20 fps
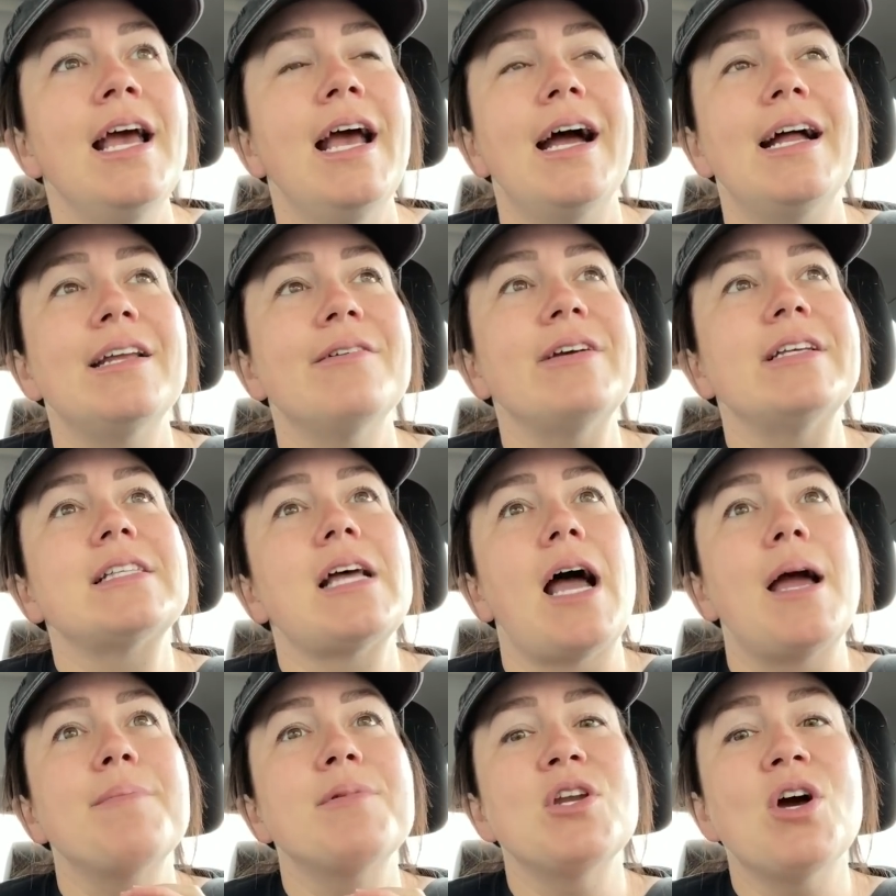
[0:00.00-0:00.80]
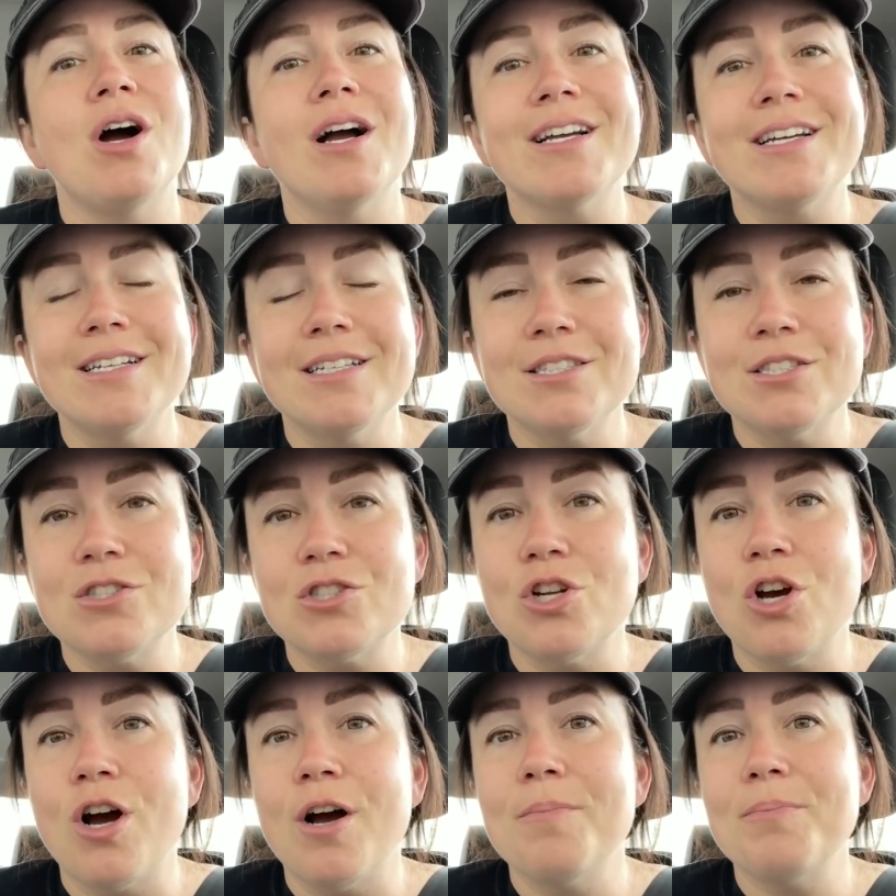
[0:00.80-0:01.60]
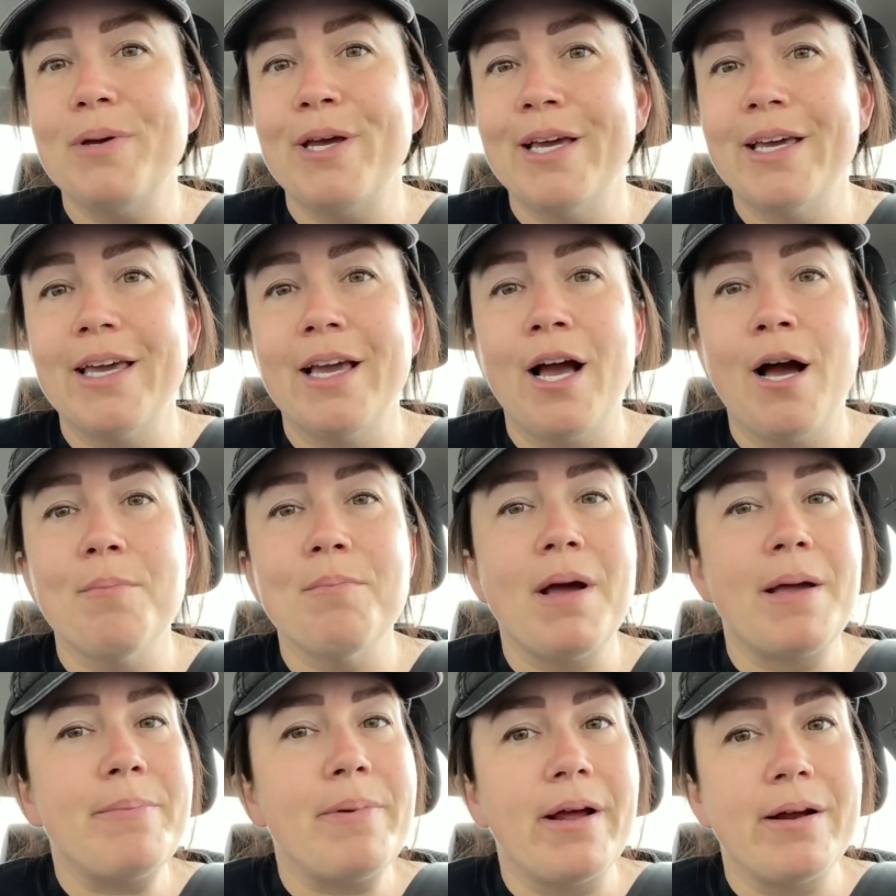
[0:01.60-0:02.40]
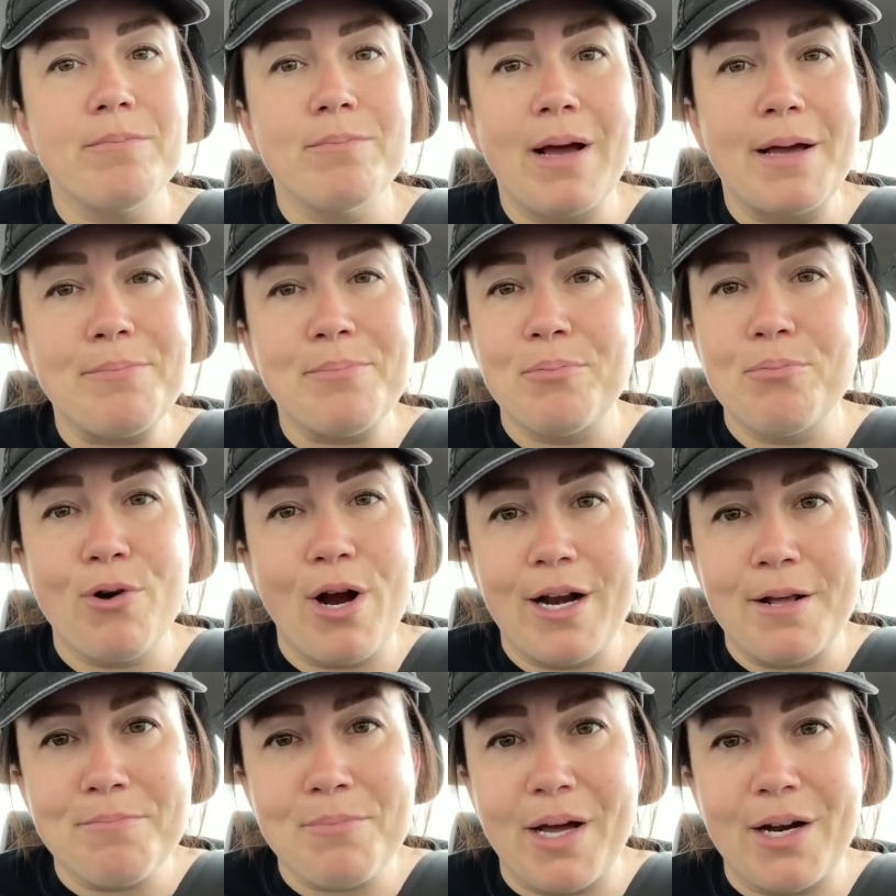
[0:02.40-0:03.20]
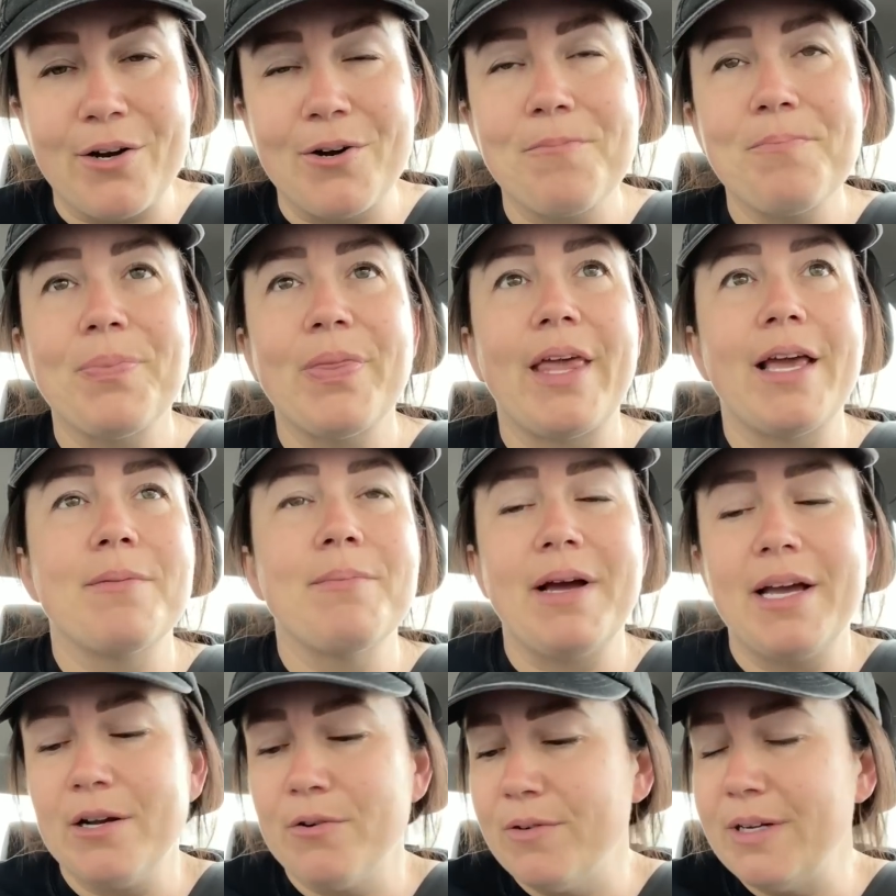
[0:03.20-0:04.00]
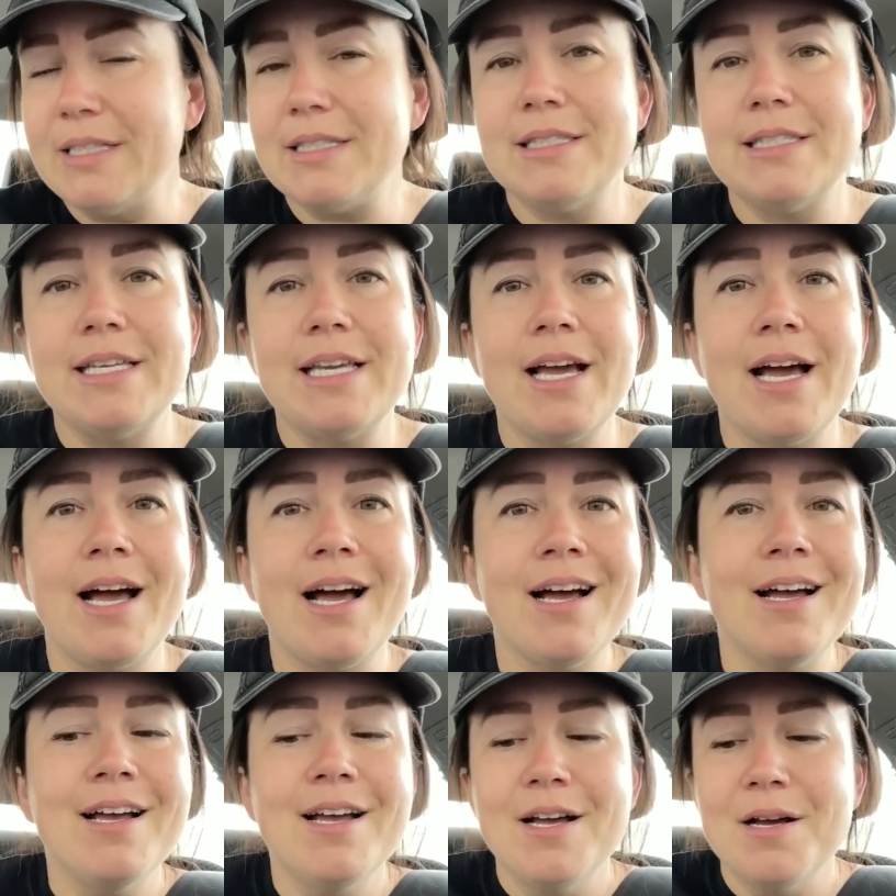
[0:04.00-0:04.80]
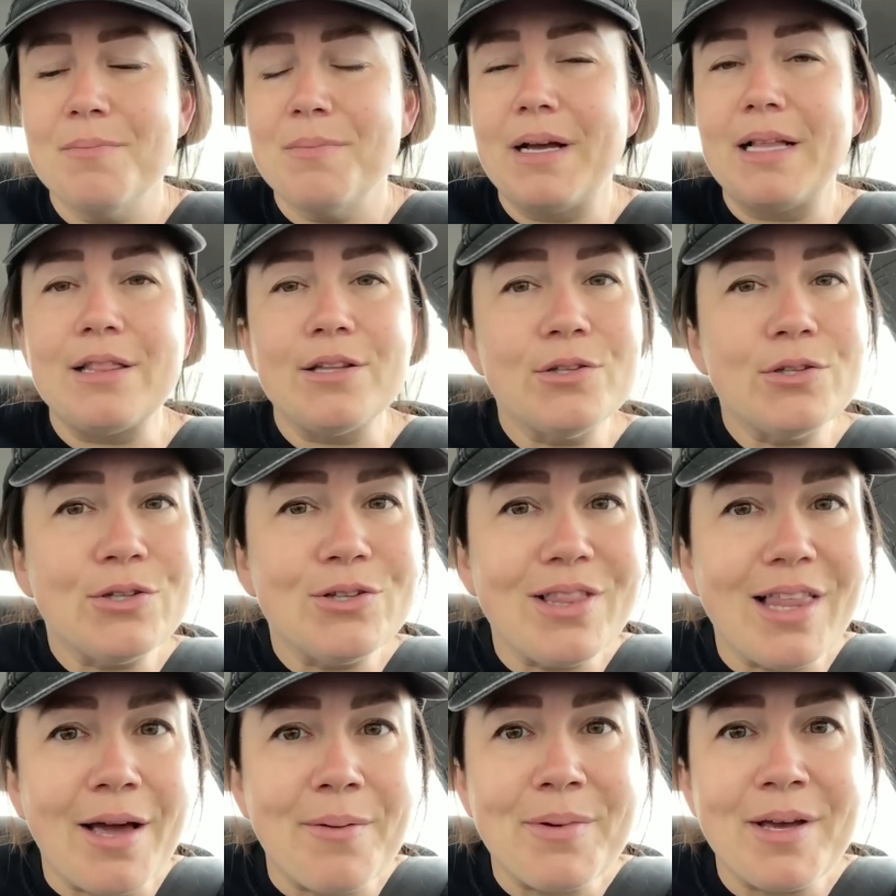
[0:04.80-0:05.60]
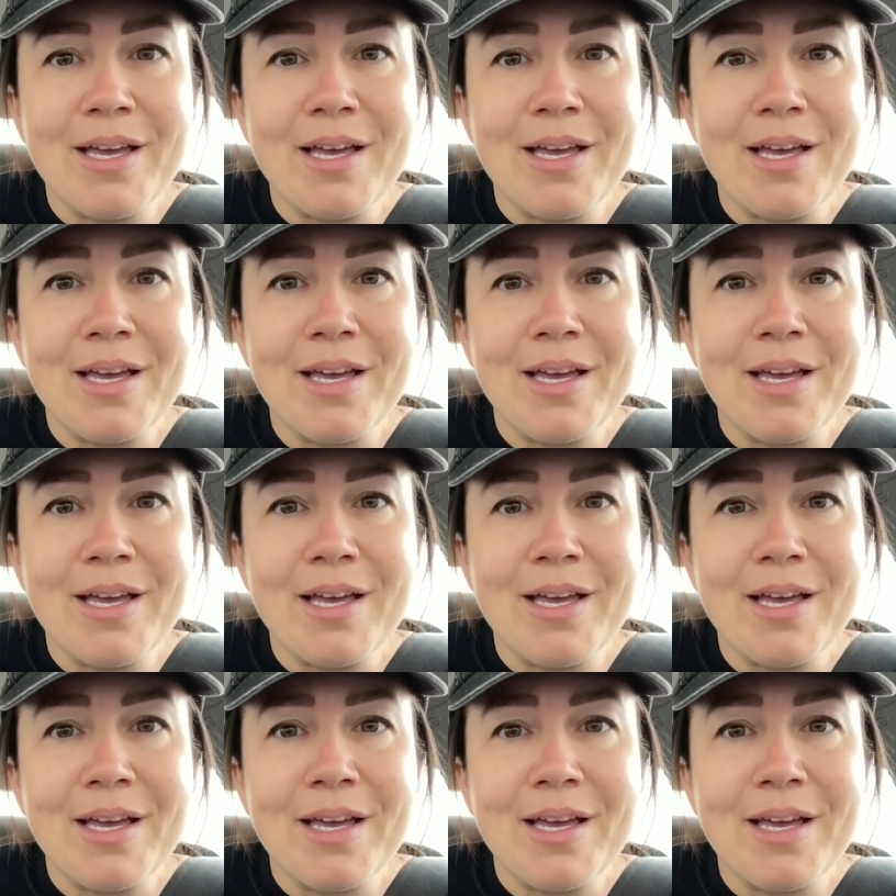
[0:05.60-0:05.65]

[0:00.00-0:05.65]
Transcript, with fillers: Anyways, I'm not gonna stop picking up my bread and butter, like my Aritzia, my Lululemon,